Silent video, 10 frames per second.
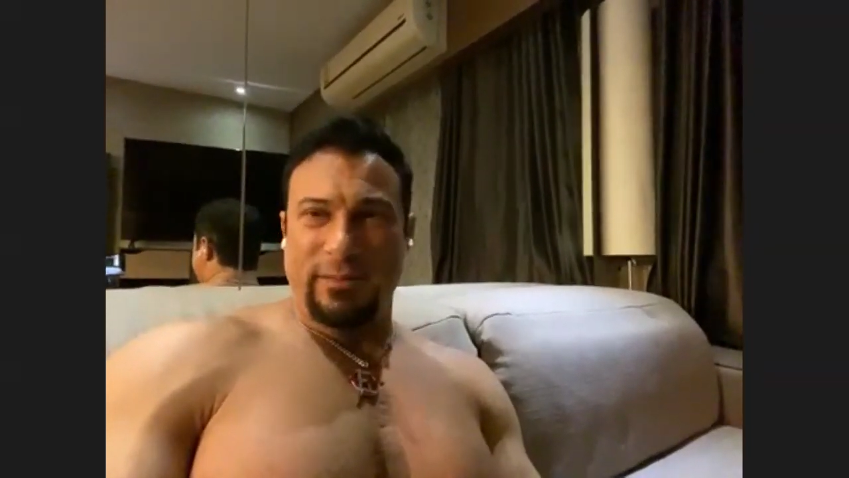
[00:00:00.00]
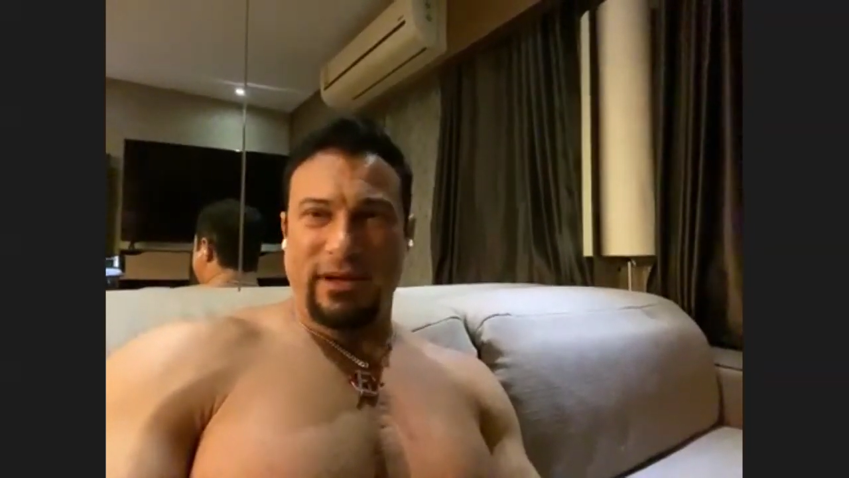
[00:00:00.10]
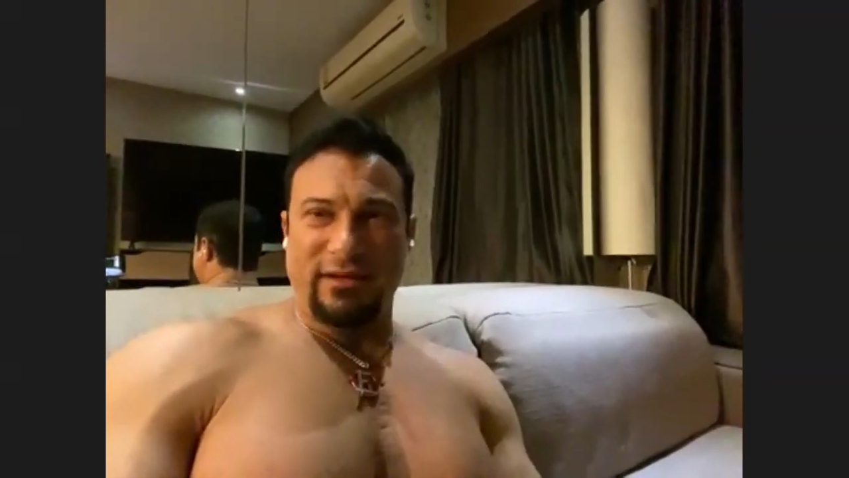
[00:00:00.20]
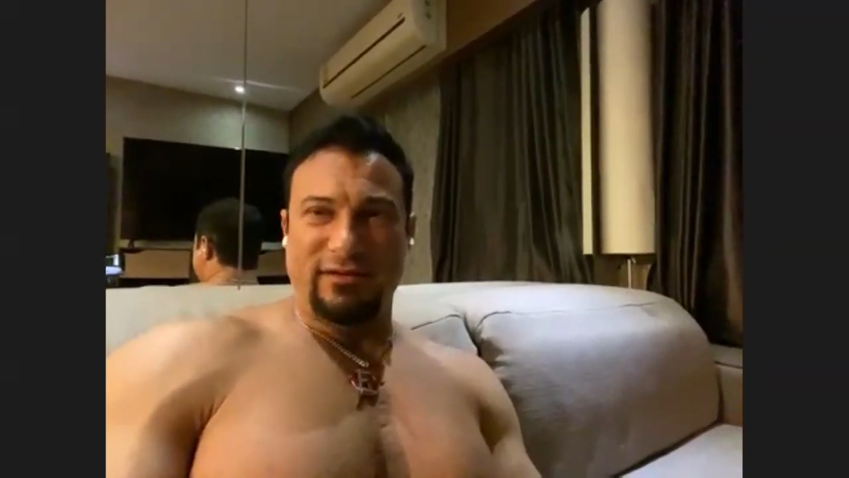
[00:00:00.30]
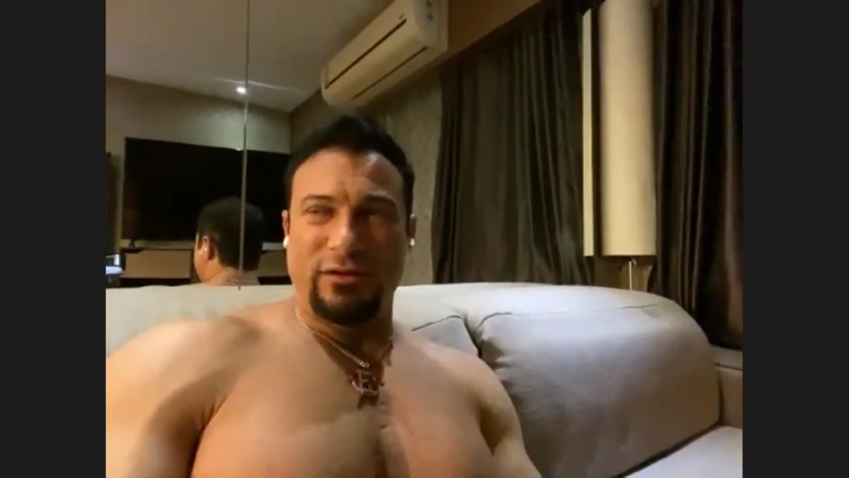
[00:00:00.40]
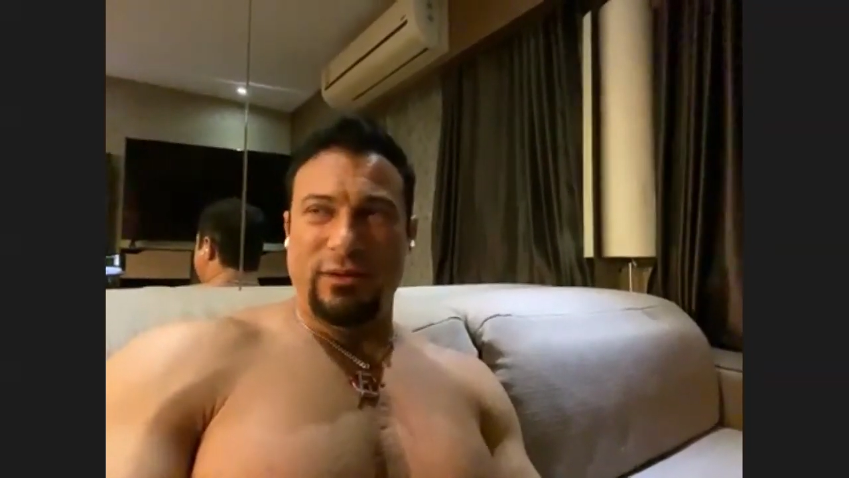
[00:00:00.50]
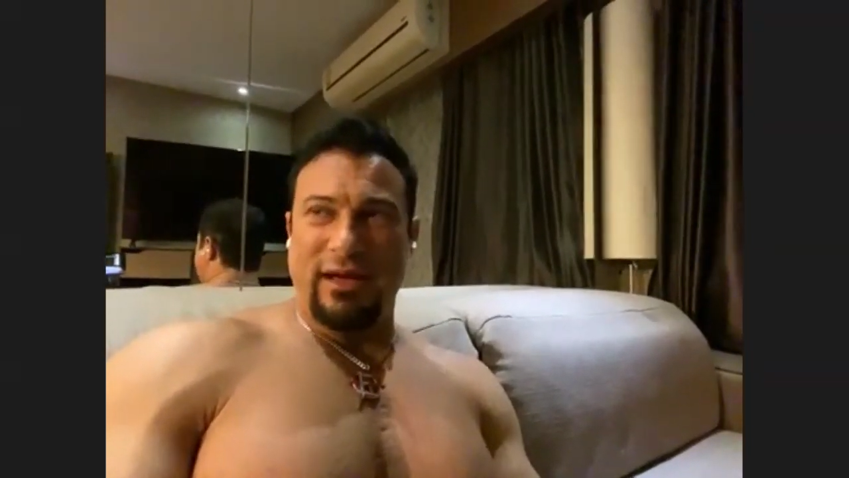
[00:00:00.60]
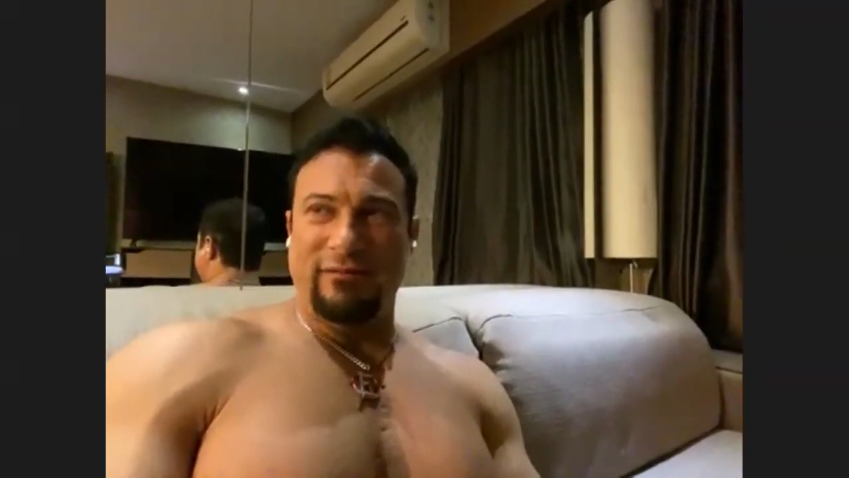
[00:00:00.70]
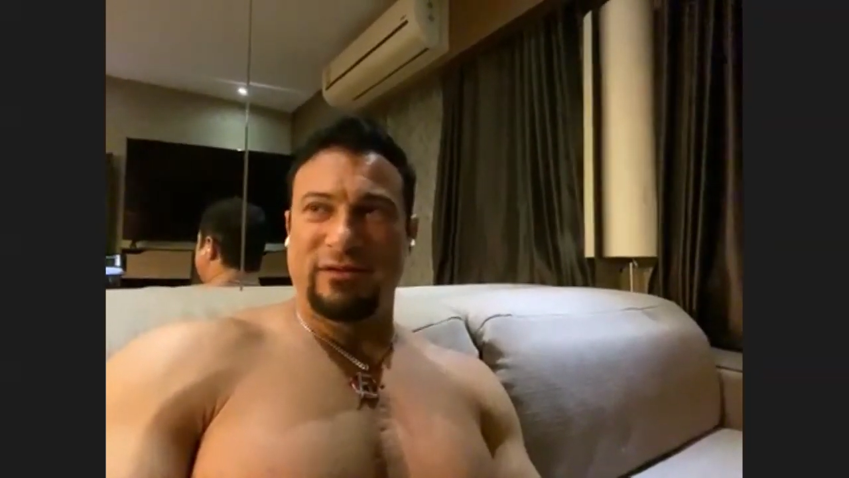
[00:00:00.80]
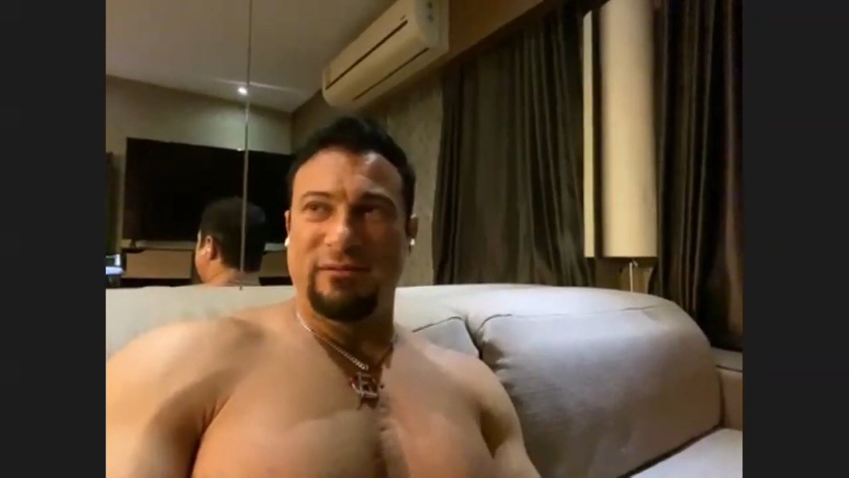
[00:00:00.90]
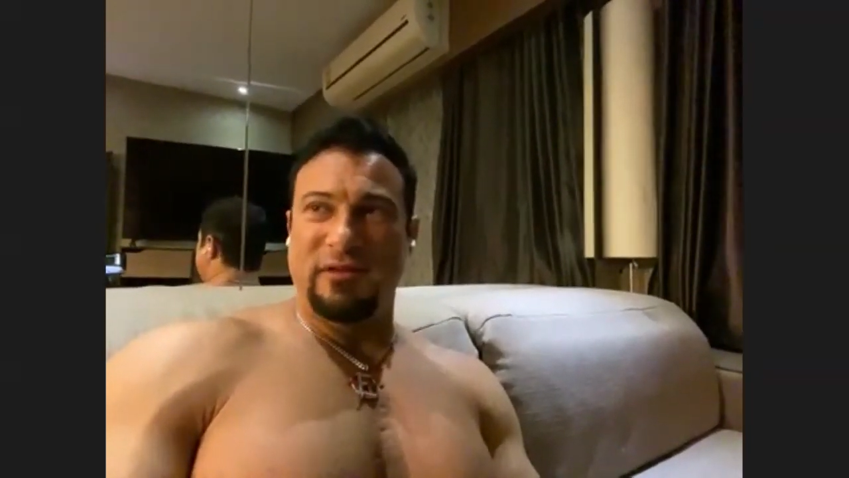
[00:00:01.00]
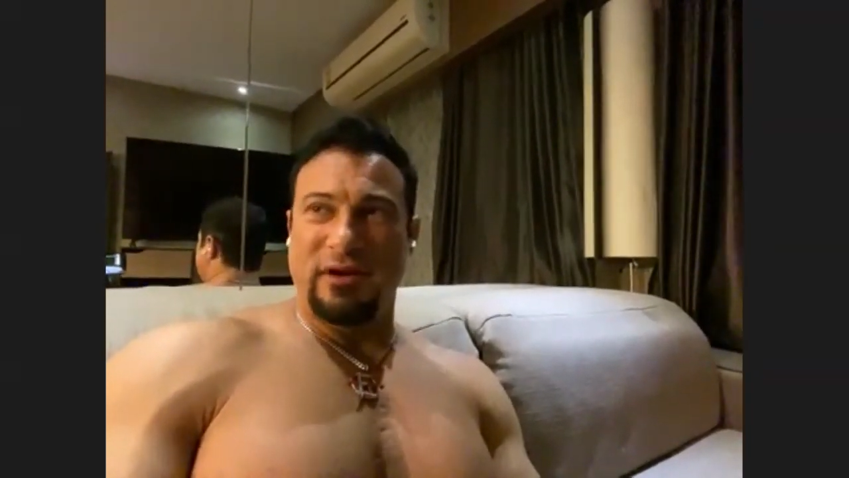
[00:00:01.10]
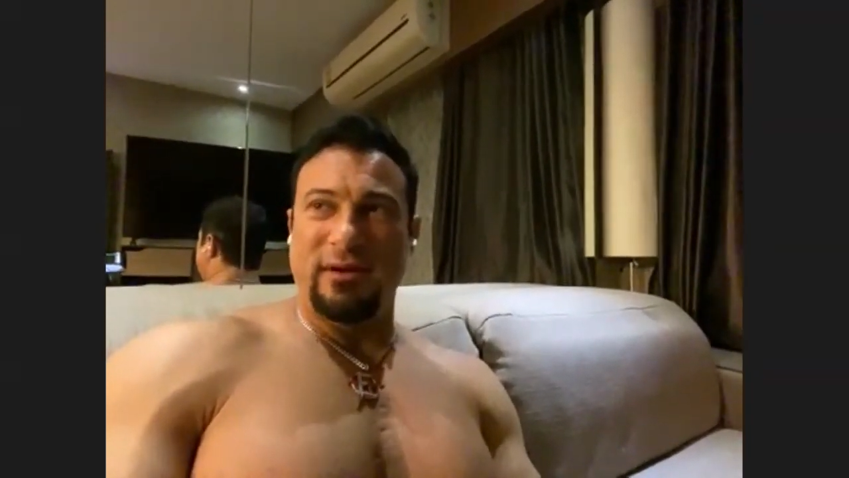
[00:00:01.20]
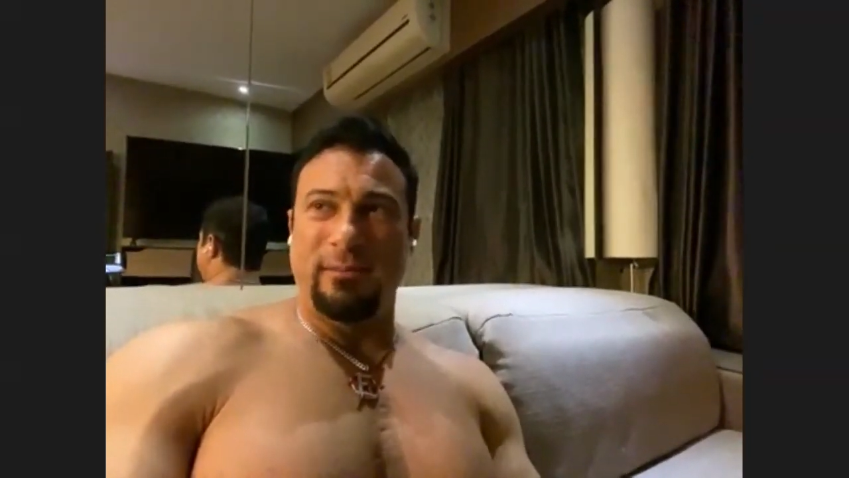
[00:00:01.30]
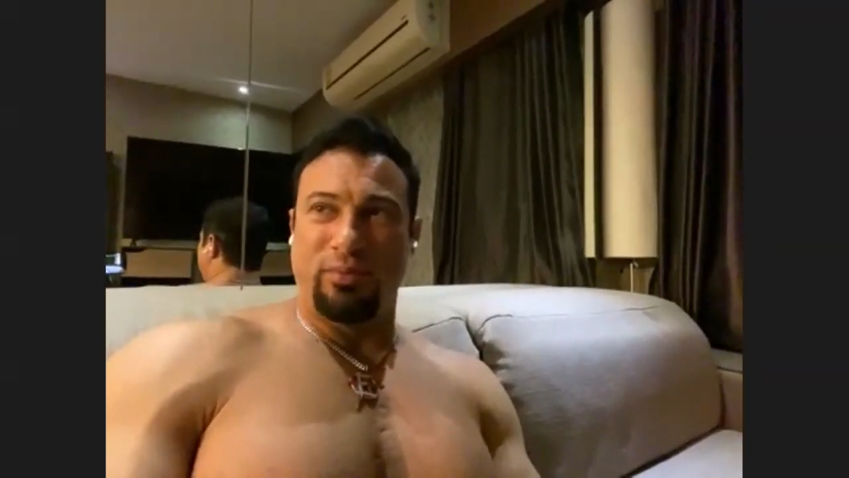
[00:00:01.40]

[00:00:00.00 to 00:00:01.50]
because you have some very